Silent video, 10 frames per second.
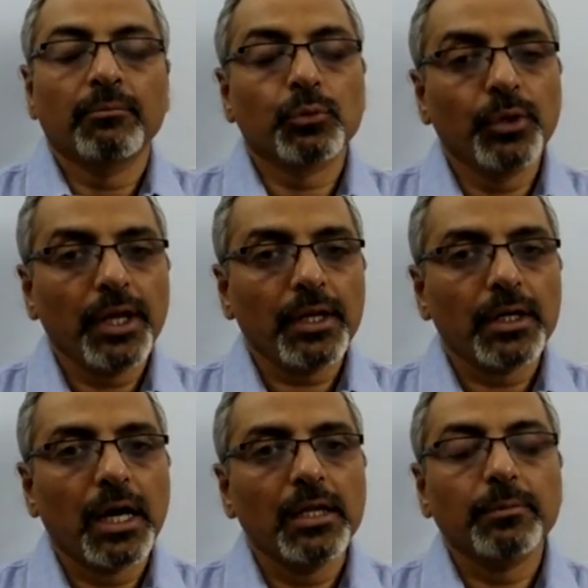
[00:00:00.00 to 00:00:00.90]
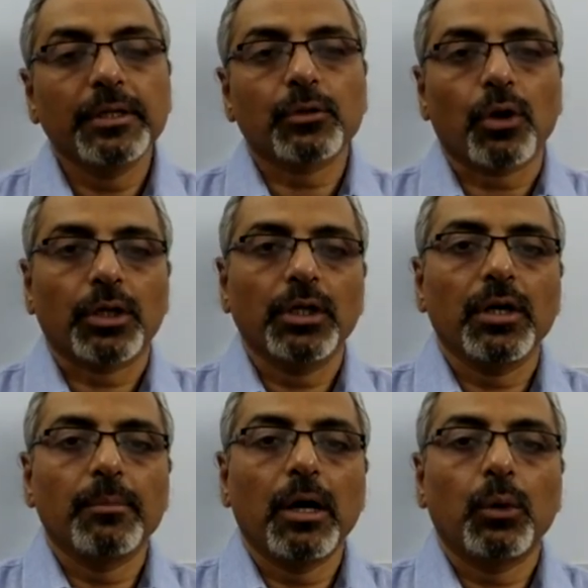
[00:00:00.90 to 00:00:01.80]
Today I will be talking
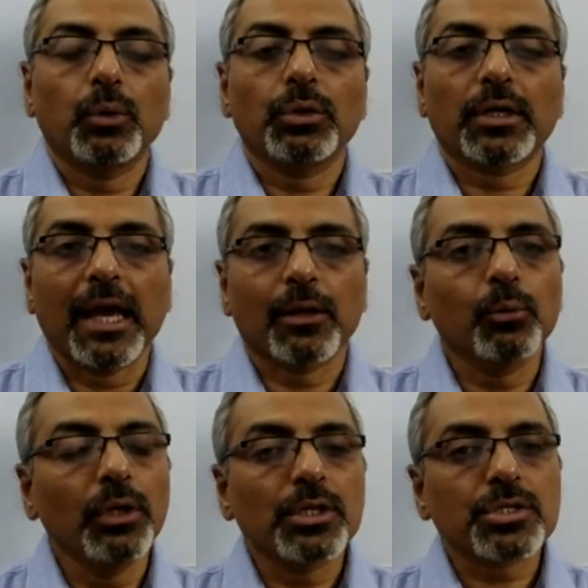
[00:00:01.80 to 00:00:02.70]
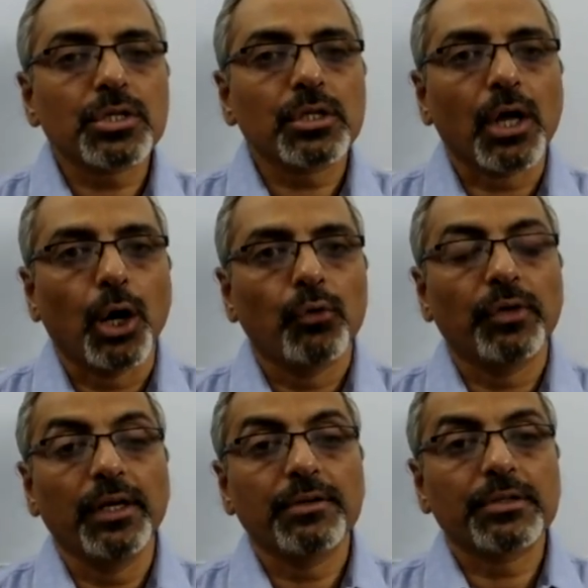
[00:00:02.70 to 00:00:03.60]
about the calculation of
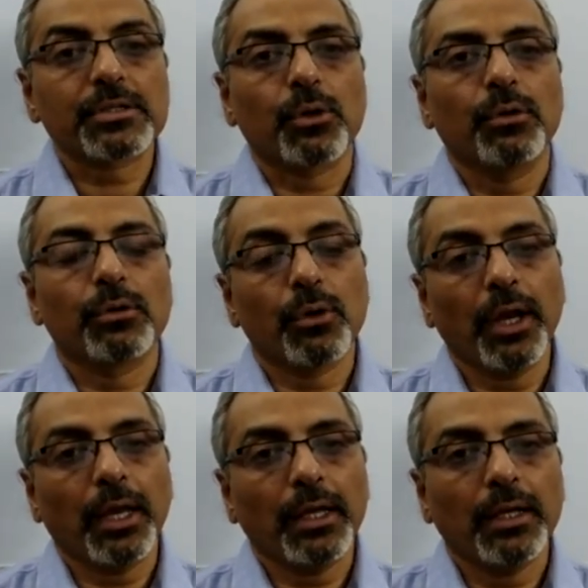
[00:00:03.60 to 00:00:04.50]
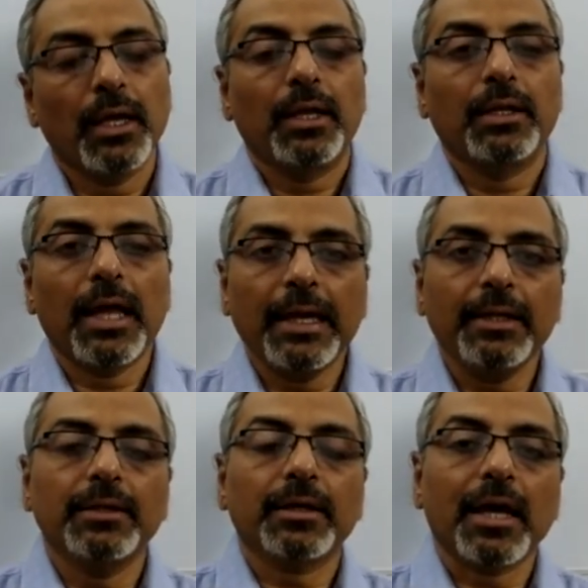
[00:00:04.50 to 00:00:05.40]
interest on drawing.
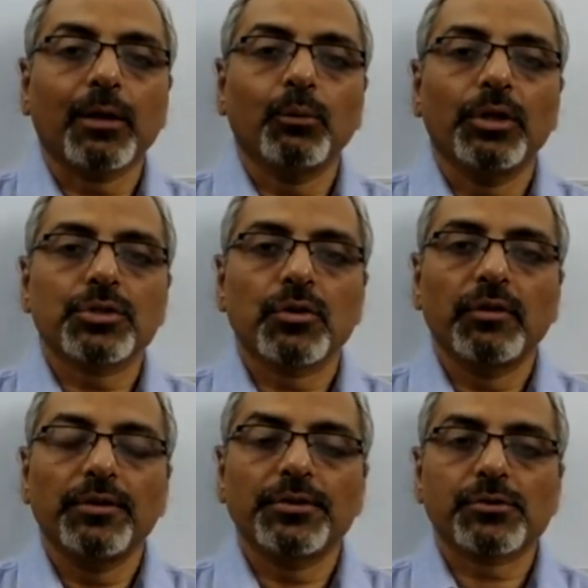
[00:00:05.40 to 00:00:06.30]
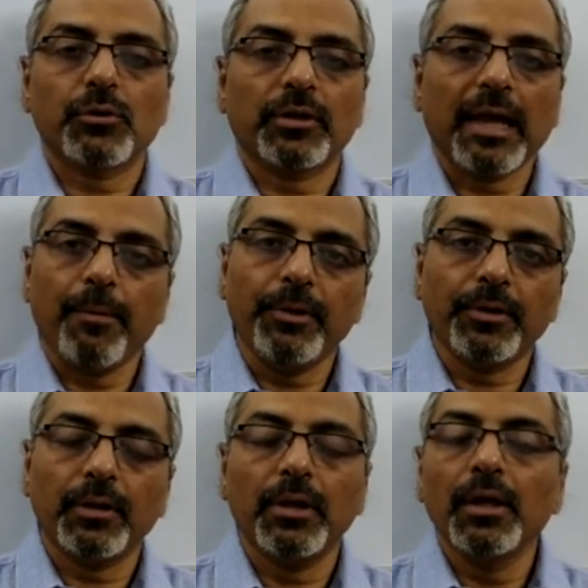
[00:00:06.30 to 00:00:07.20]
Like the calculation of interest on
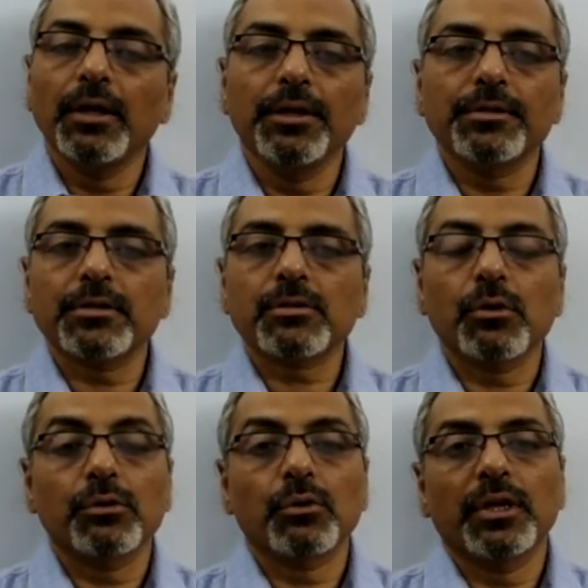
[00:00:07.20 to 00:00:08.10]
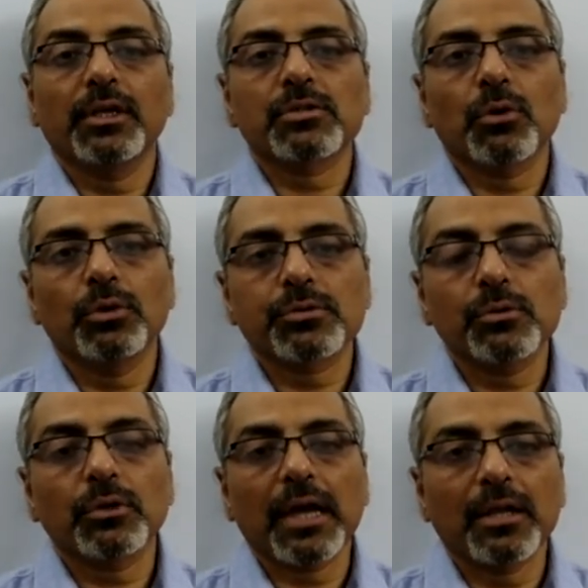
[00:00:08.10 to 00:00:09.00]
capital, interest on drawing is
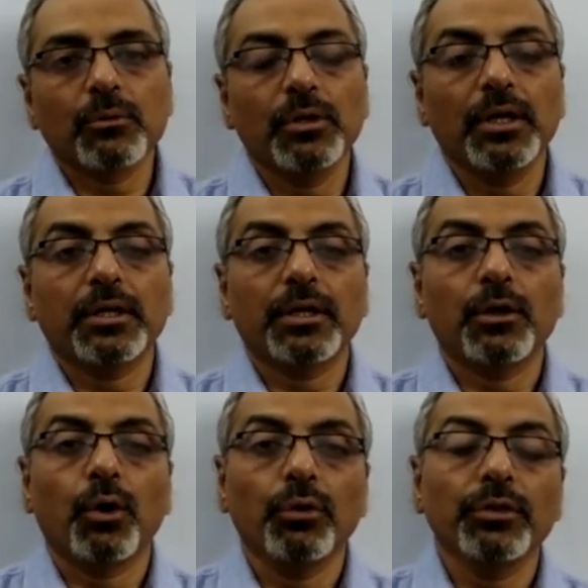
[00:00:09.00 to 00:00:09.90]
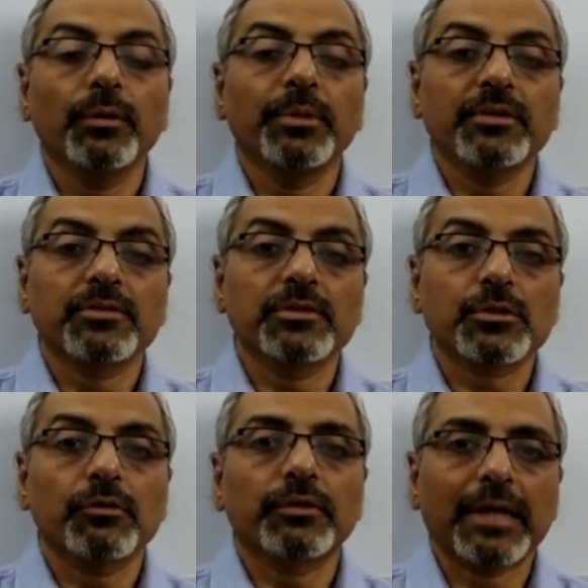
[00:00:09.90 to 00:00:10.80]
also calculated on the basis
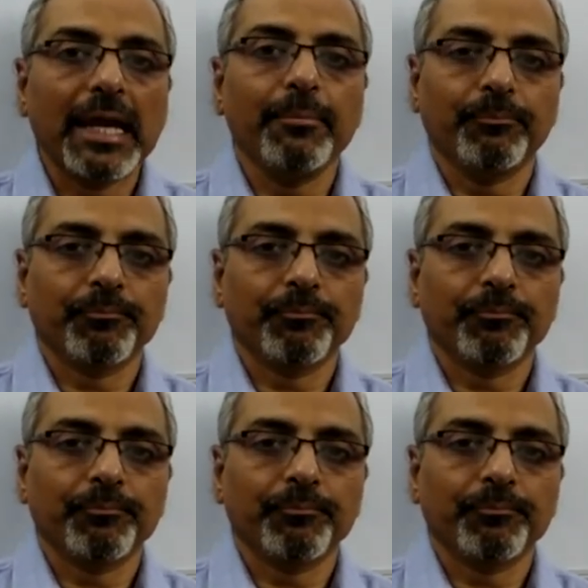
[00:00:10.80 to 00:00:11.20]
of time.